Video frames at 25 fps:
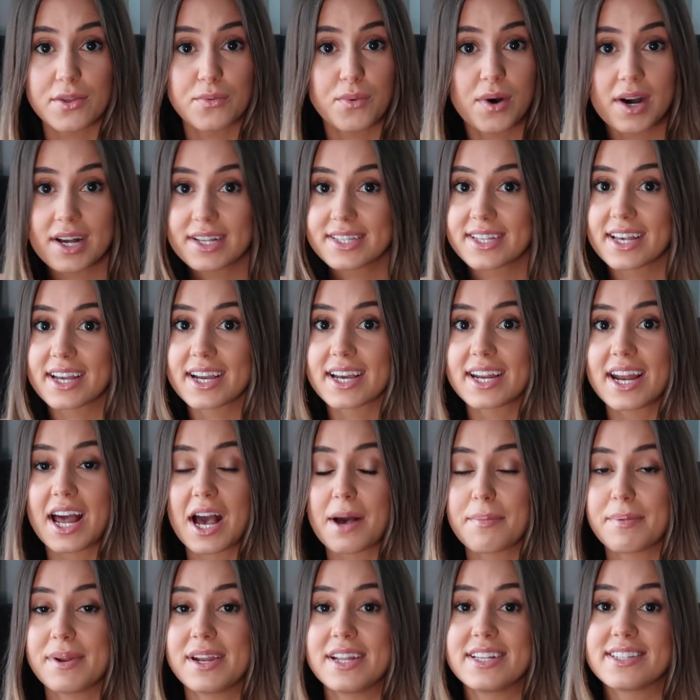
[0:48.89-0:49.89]
The worst that can
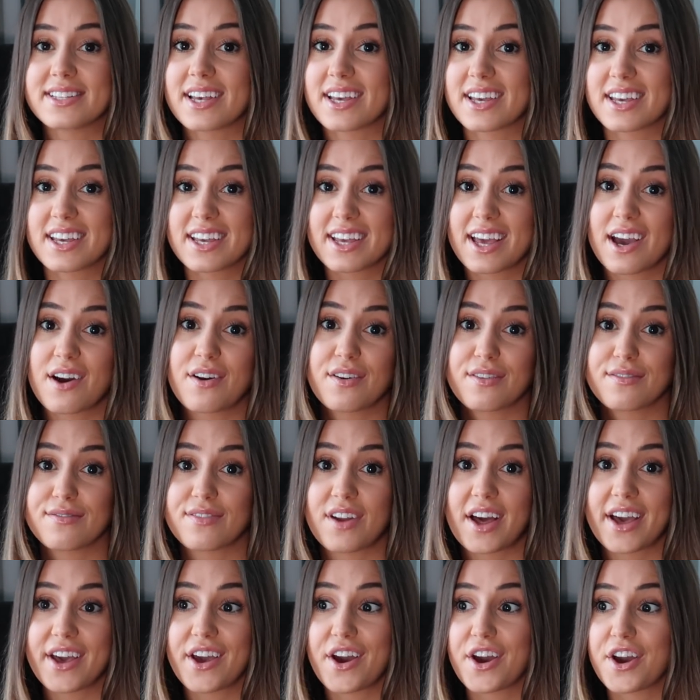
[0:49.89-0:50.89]
happen is I can get on a
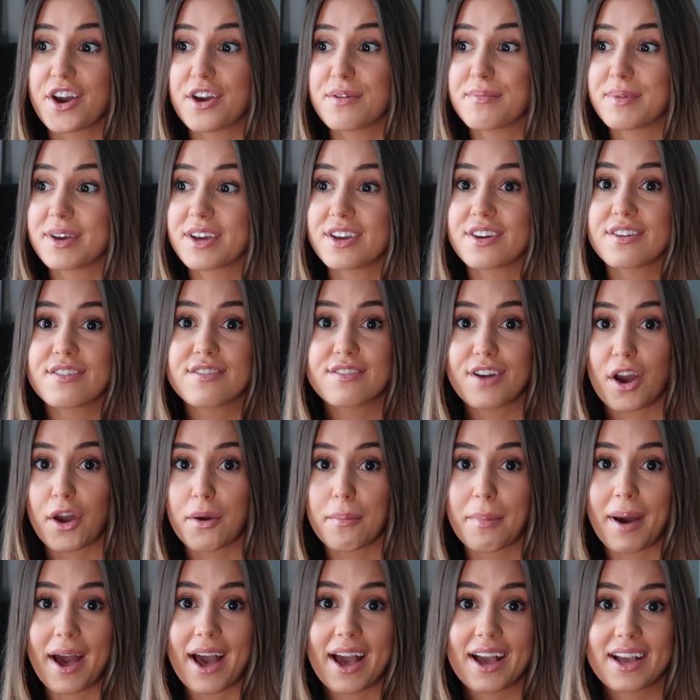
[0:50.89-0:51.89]
flight home and go
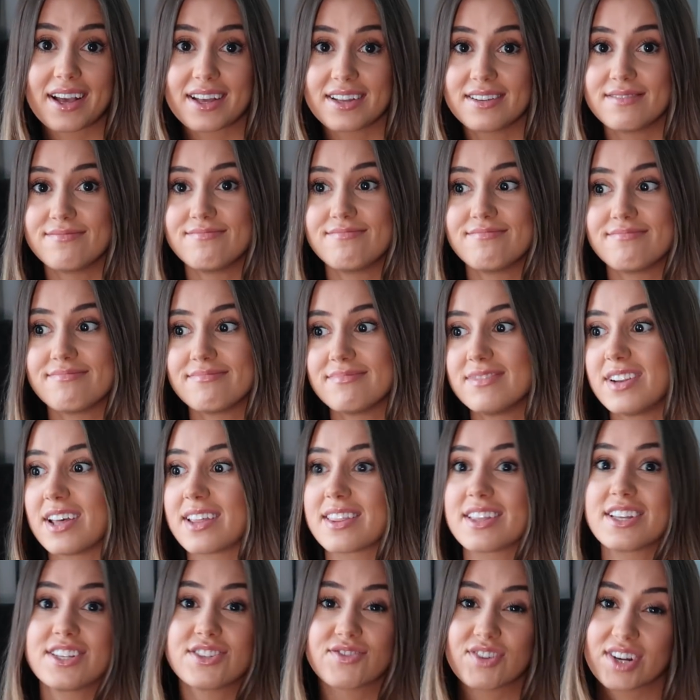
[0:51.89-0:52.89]
back and
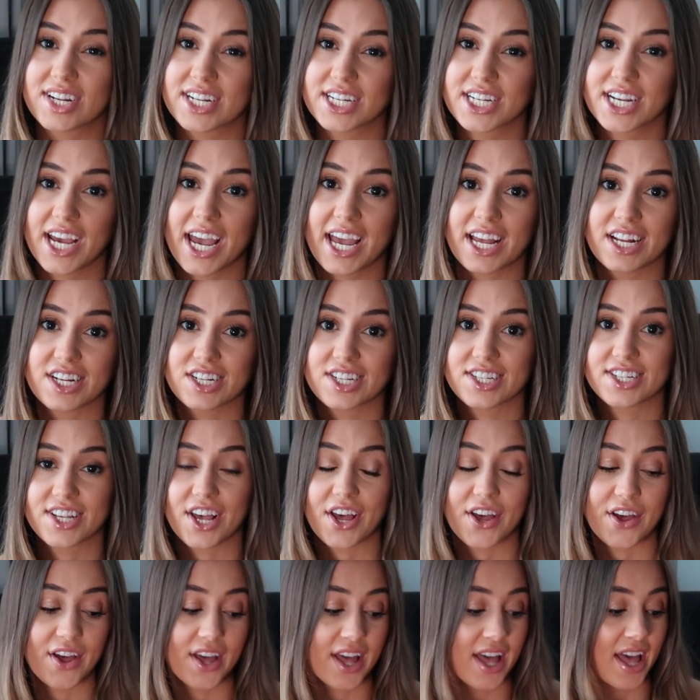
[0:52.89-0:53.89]
nothing's really changed.
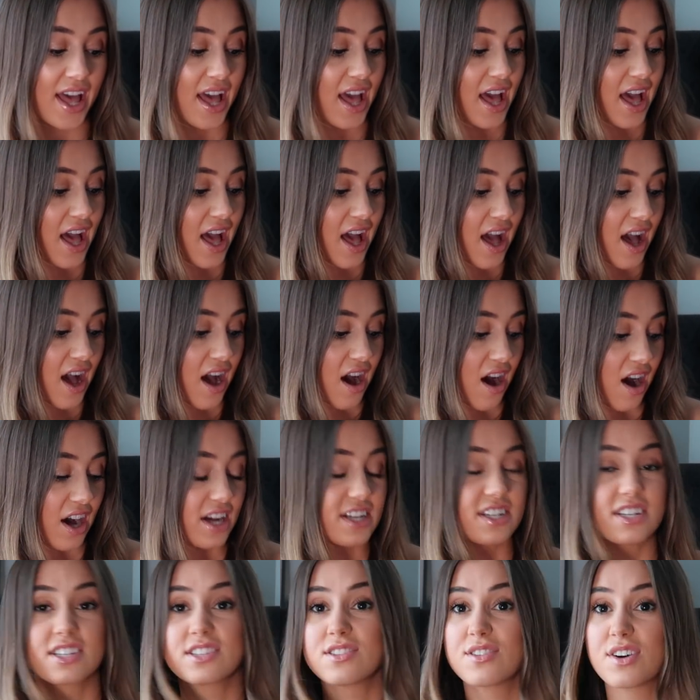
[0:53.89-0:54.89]
So
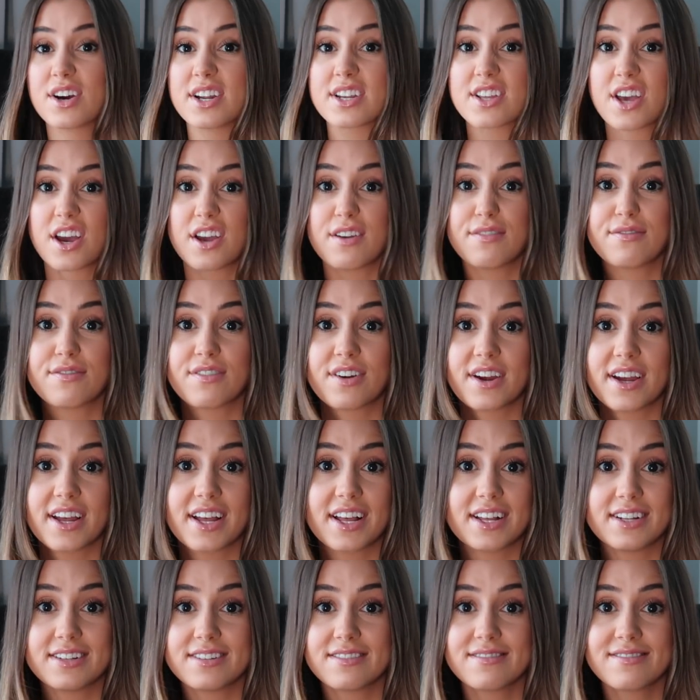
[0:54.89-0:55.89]
I just thought I'd go for it,
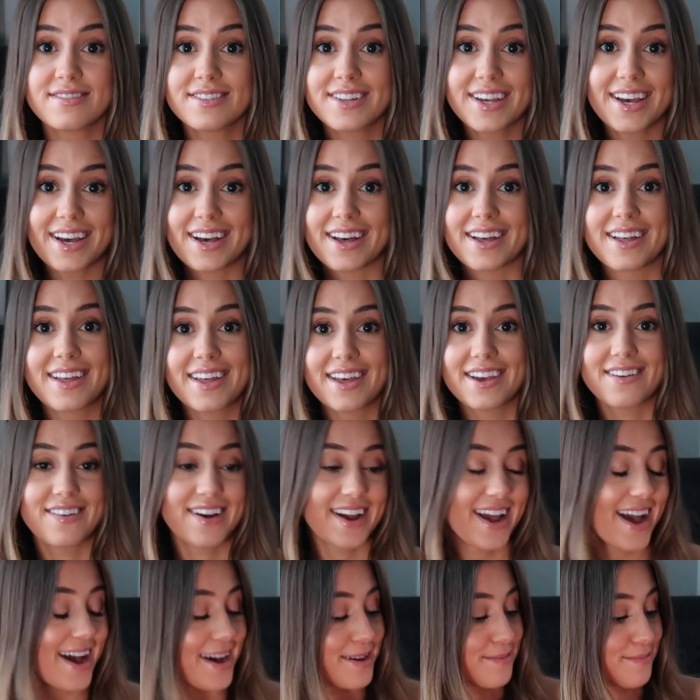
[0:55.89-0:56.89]
and yeah, here
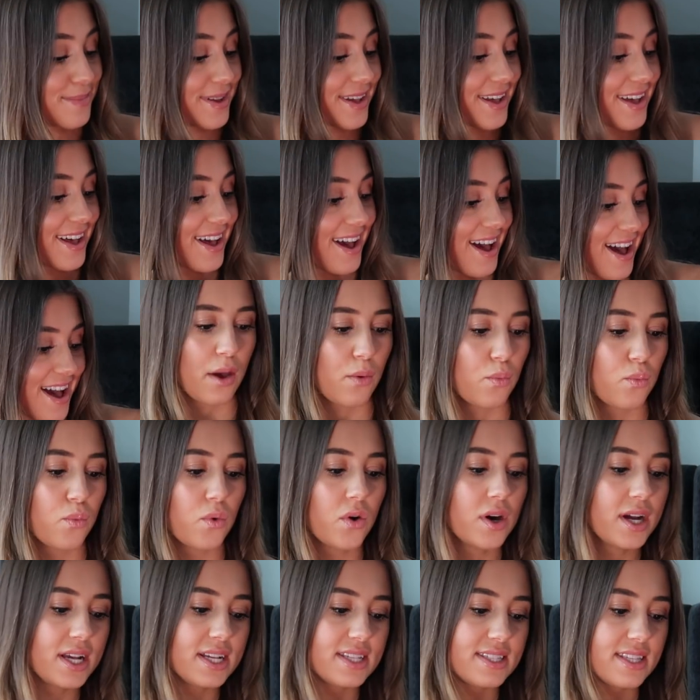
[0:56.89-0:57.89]
I am.
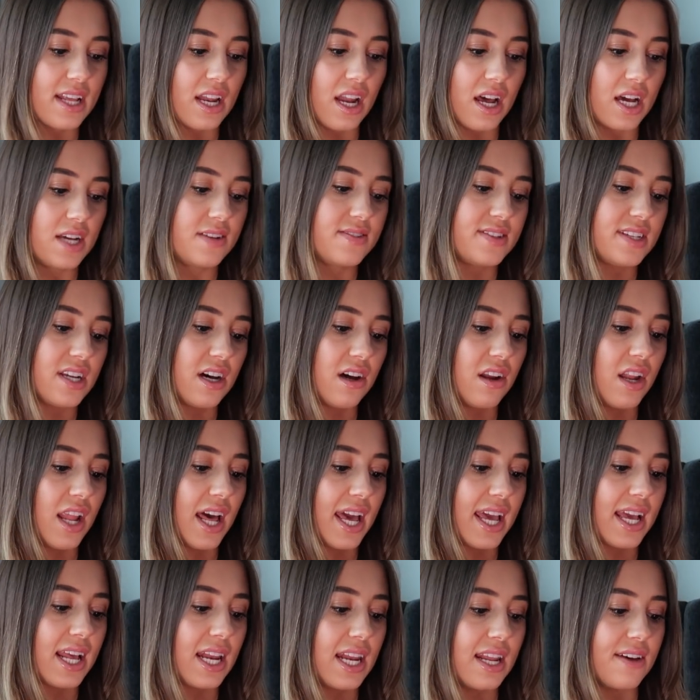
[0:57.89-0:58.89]
What is the lifestyle
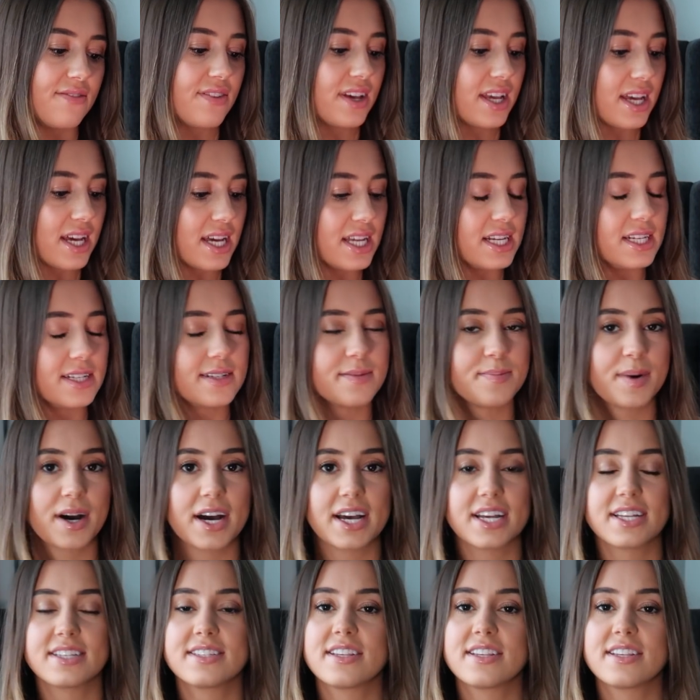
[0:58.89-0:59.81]
like living in Dubai?